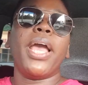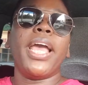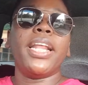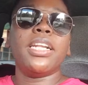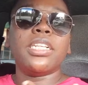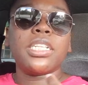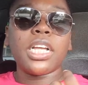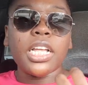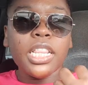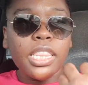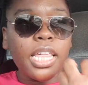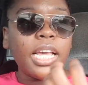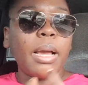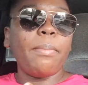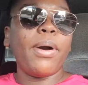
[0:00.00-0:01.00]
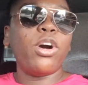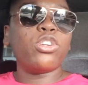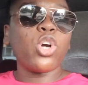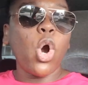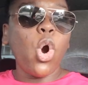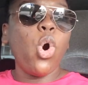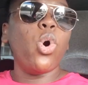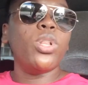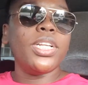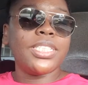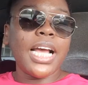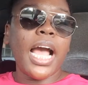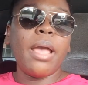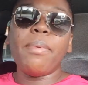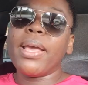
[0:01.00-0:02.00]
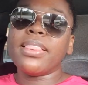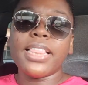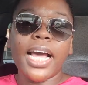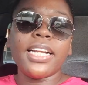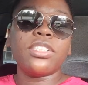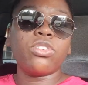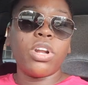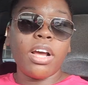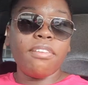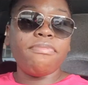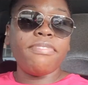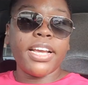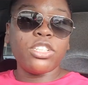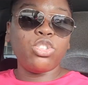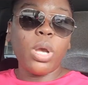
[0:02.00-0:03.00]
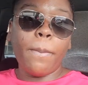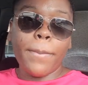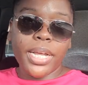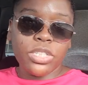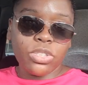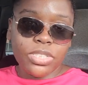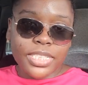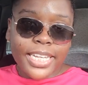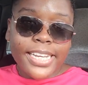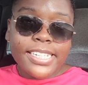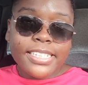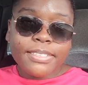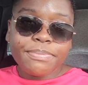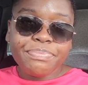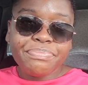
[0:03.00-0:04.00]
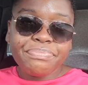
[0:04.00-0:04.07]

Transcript: and think about all the time, and that is gonna affect your mental state.